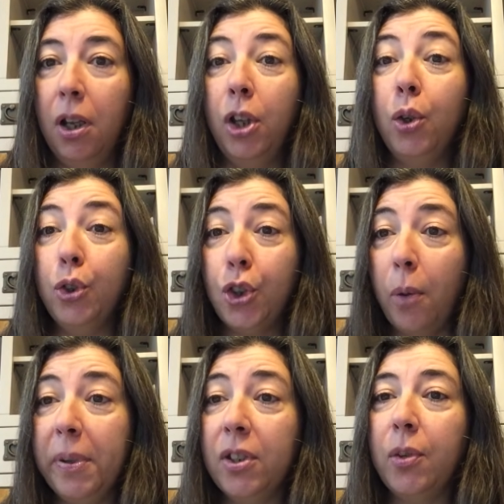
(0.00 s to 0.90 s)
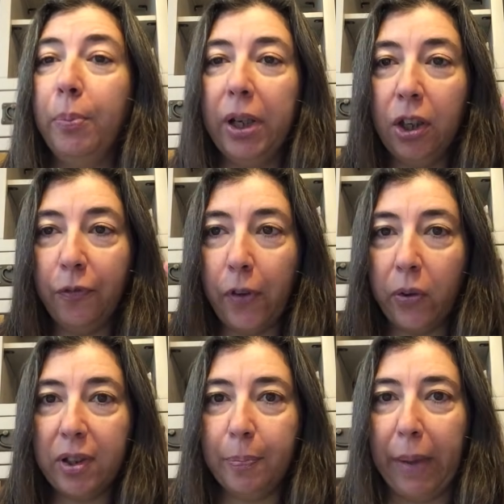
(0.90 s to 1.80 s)
your job is to bring your
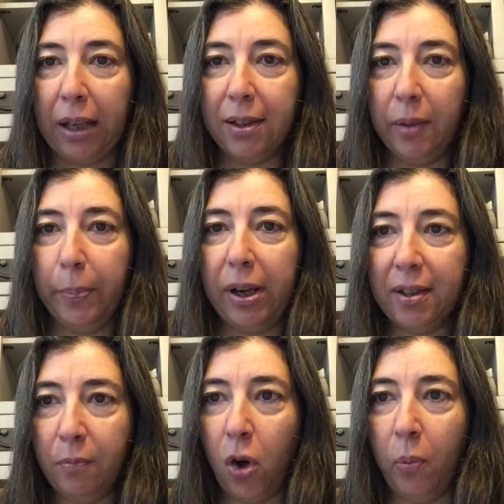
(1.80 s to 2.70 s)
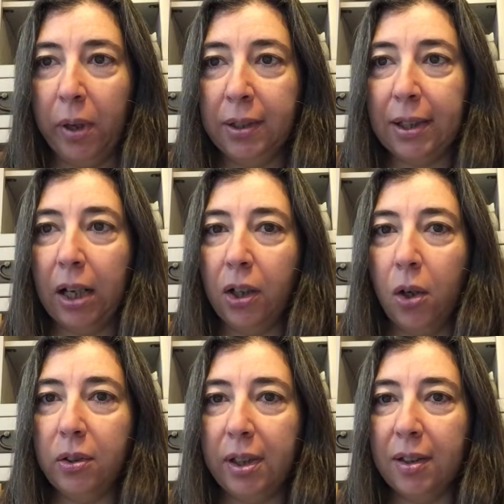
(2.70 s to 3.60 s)
focus back to the present moment and
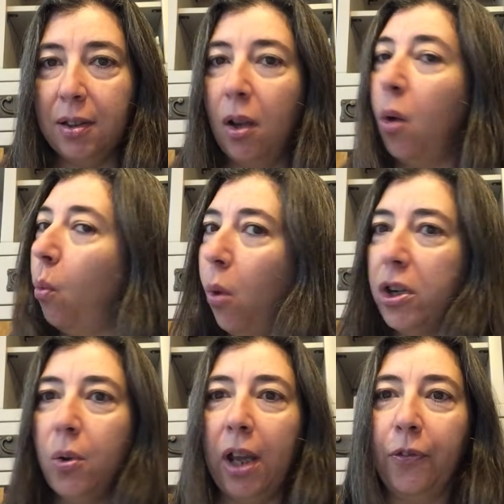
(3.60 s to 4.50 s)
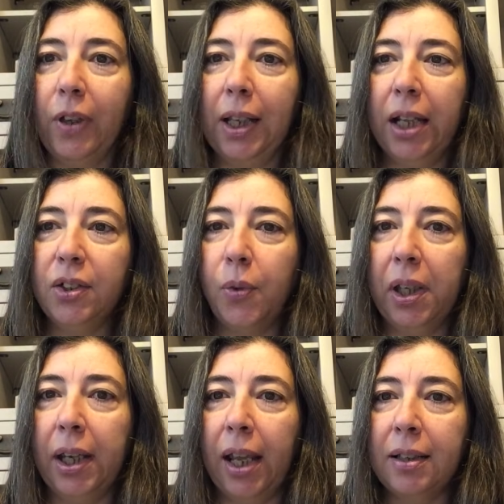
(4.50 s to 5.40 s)
notice, what do I feel like
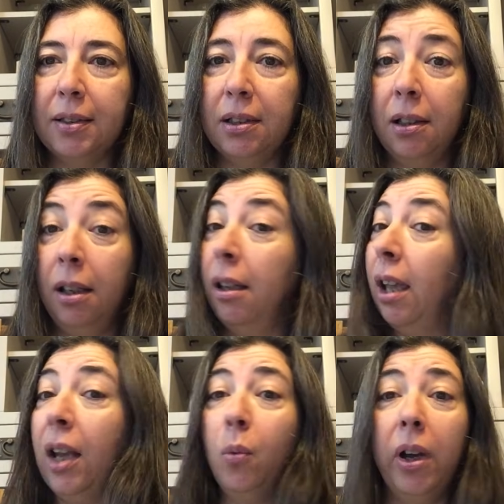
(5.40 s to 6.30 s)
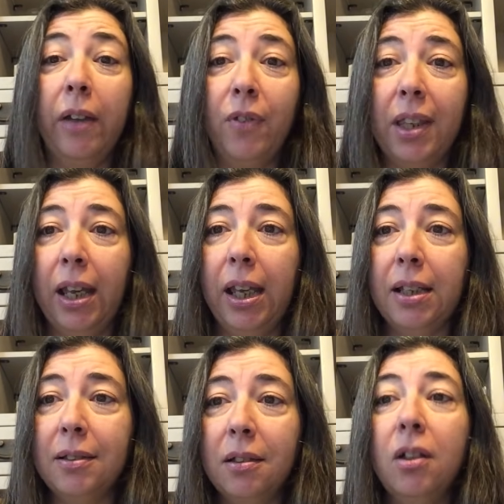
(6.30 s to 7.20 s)
doing next? And whatever that
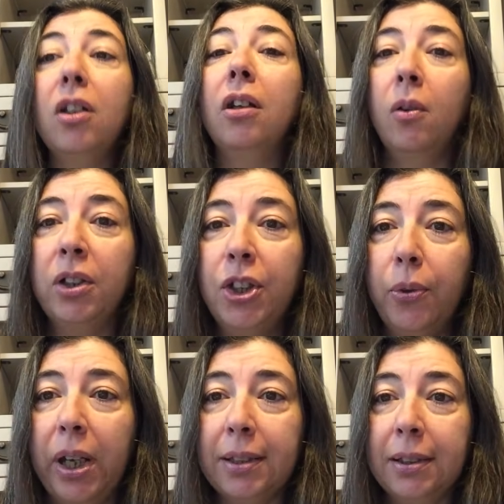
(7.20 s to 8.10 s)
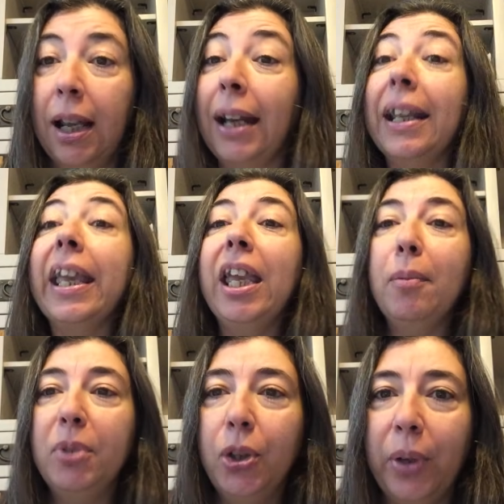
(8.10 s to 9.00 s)
is, go and do it. And
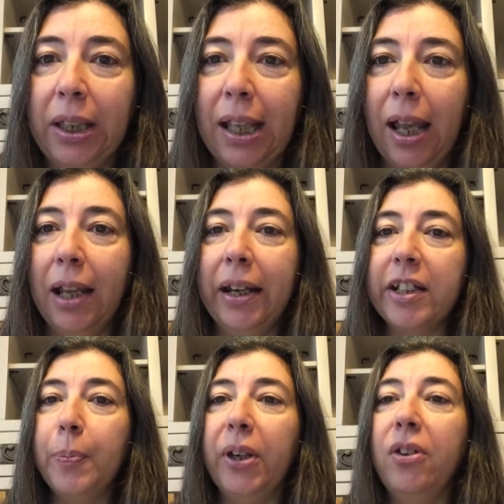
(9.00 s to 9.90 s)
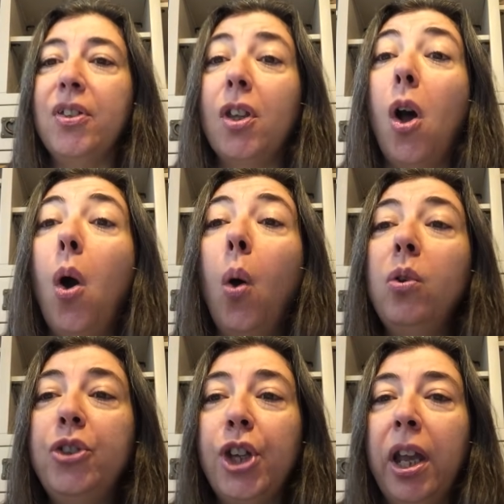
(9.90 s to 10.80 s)
keep doing that and experience the whole
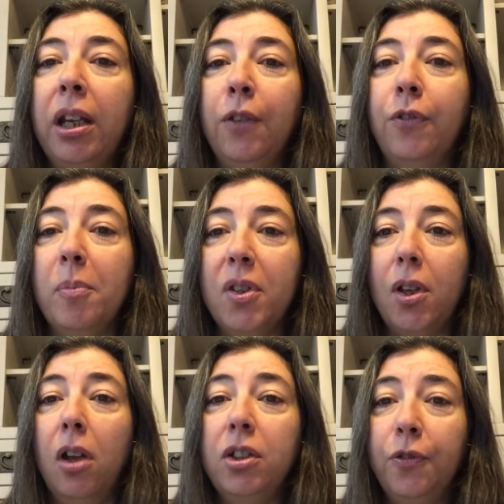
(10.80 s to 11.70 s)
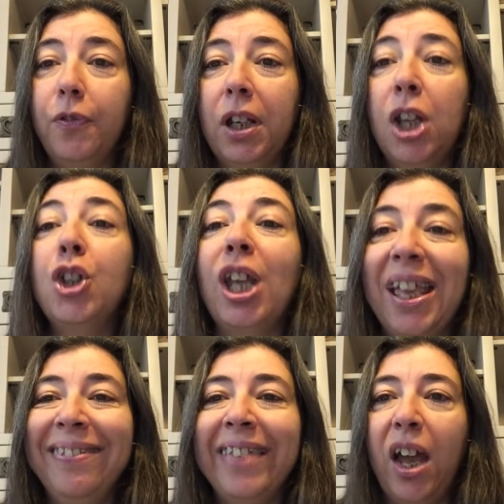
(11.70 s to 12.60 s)
journey from start to finish
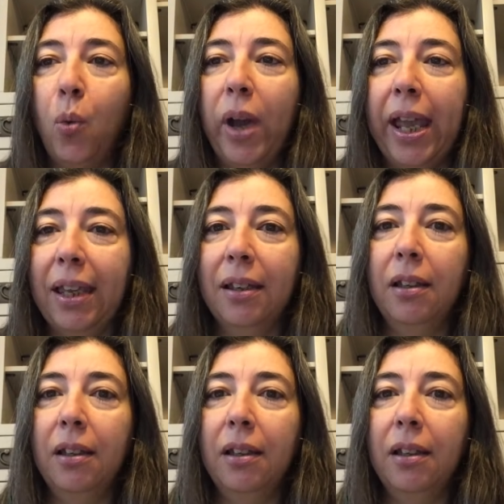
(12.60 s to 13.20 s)
in that way.